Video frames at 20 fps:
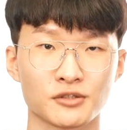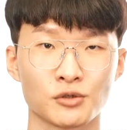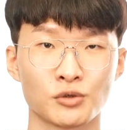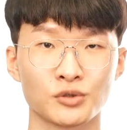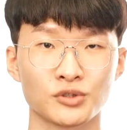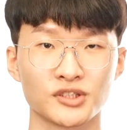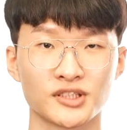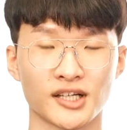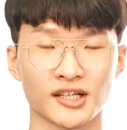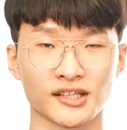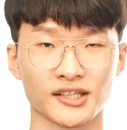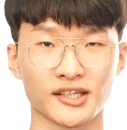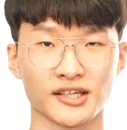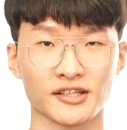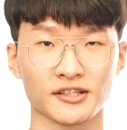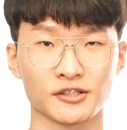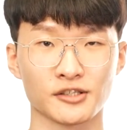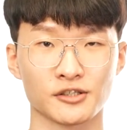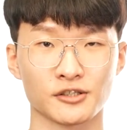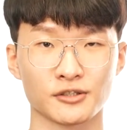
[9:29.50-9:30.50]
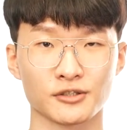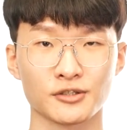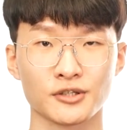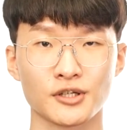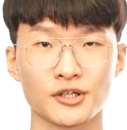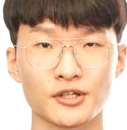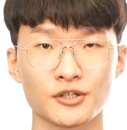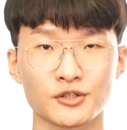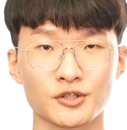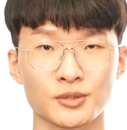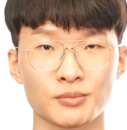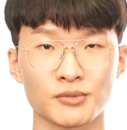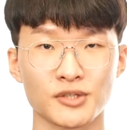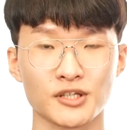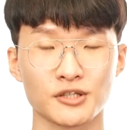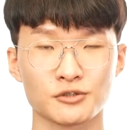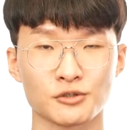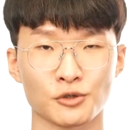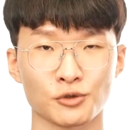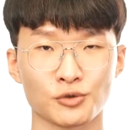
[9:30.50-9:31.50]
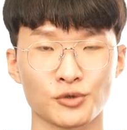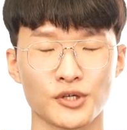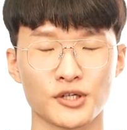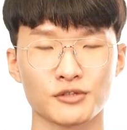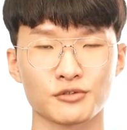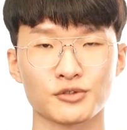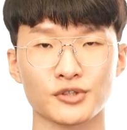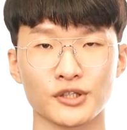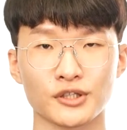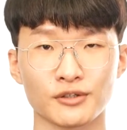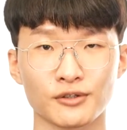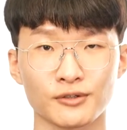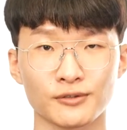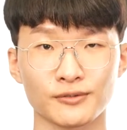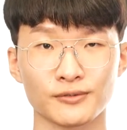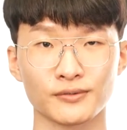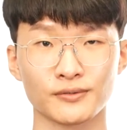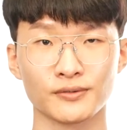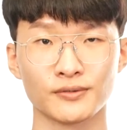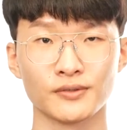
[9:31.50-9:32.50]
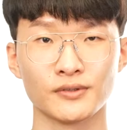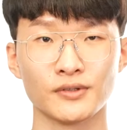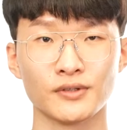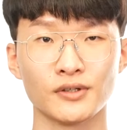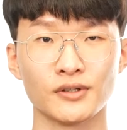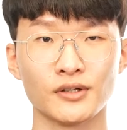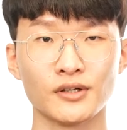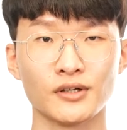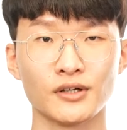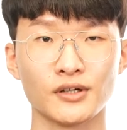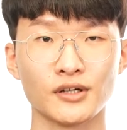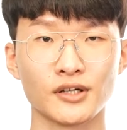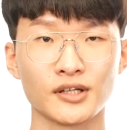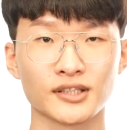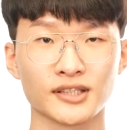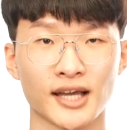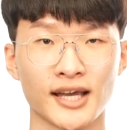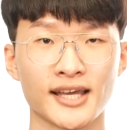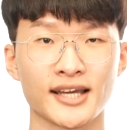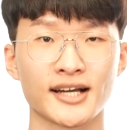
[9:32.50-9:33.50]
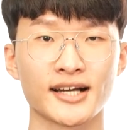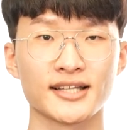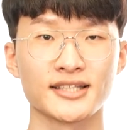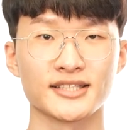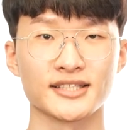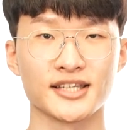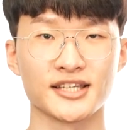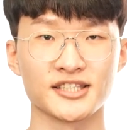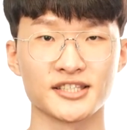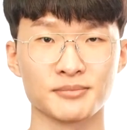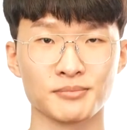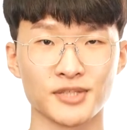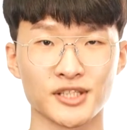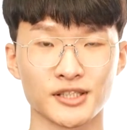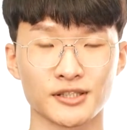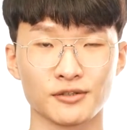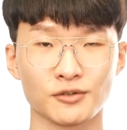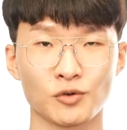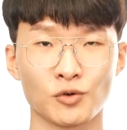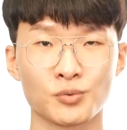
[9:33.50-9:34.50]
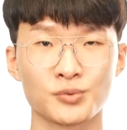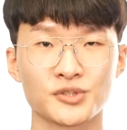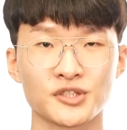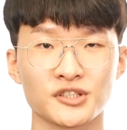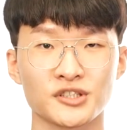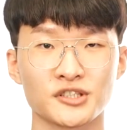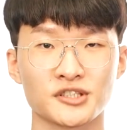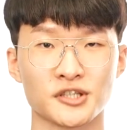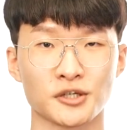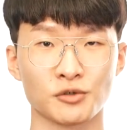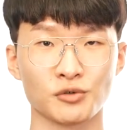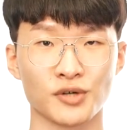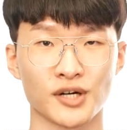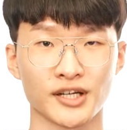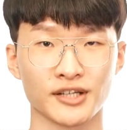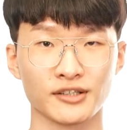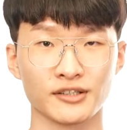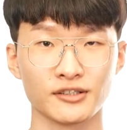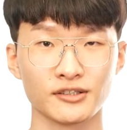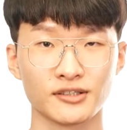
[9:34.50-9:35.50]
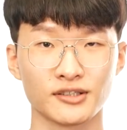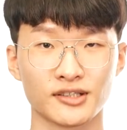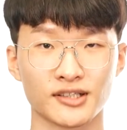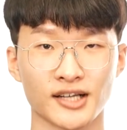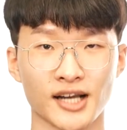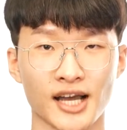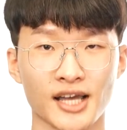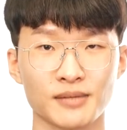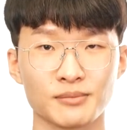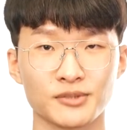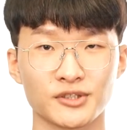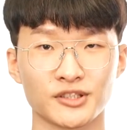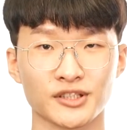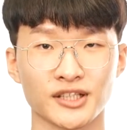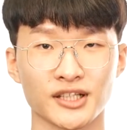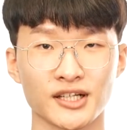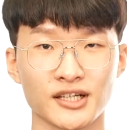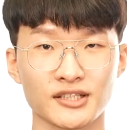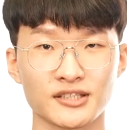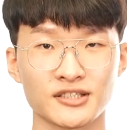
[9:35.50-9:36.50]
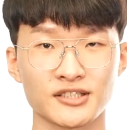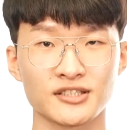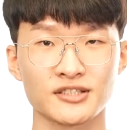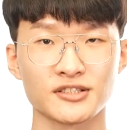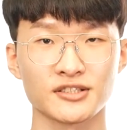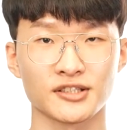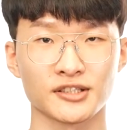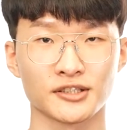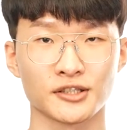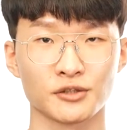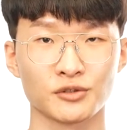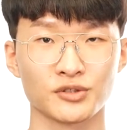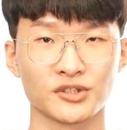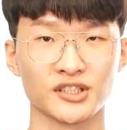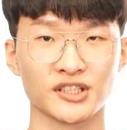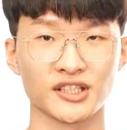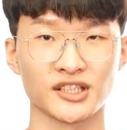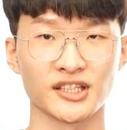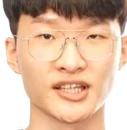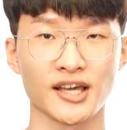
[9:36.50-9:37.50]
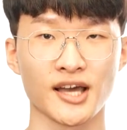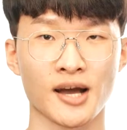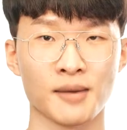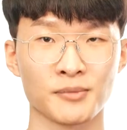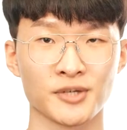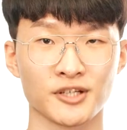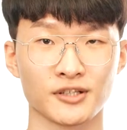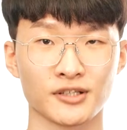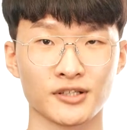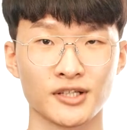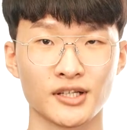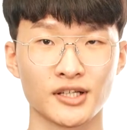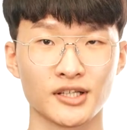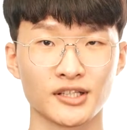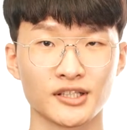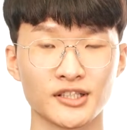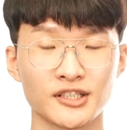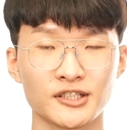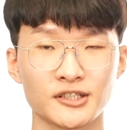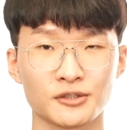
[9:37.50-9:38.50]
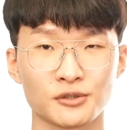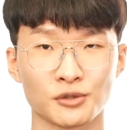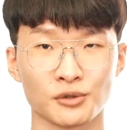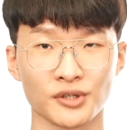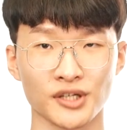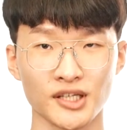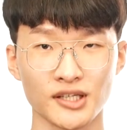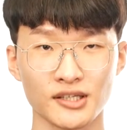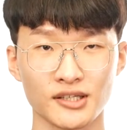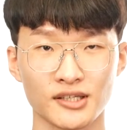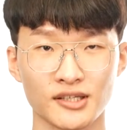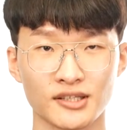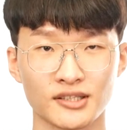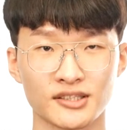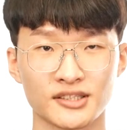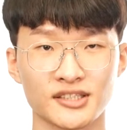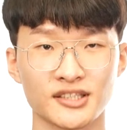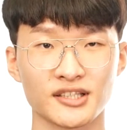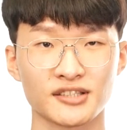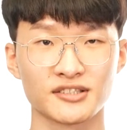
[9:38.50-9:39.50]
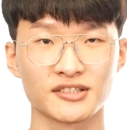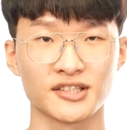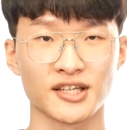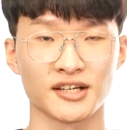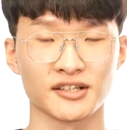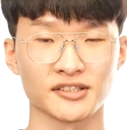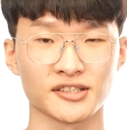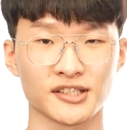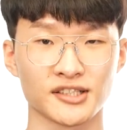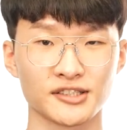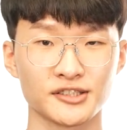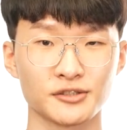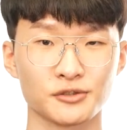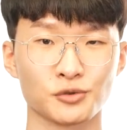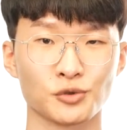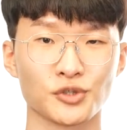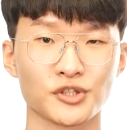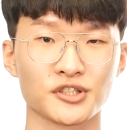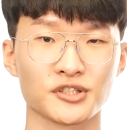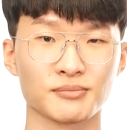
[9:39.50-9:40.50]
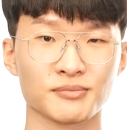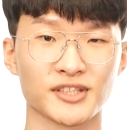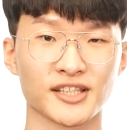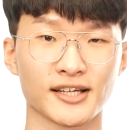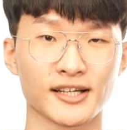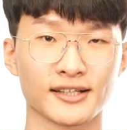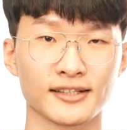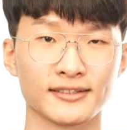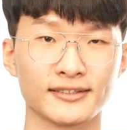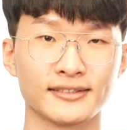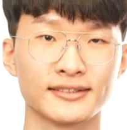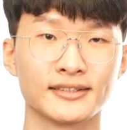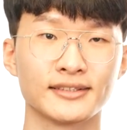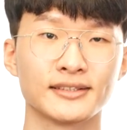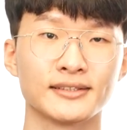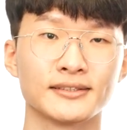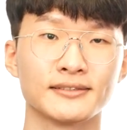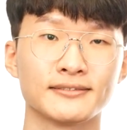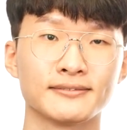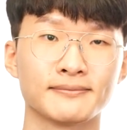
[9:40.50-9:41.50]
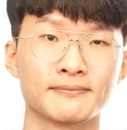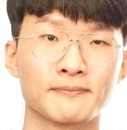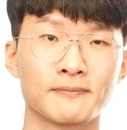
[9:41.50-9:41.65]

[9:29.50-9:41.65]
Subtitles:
it in the workspace at the code level, and by providing many examples and options, we wanted to make it user-friendly and aim to improve DX in this way.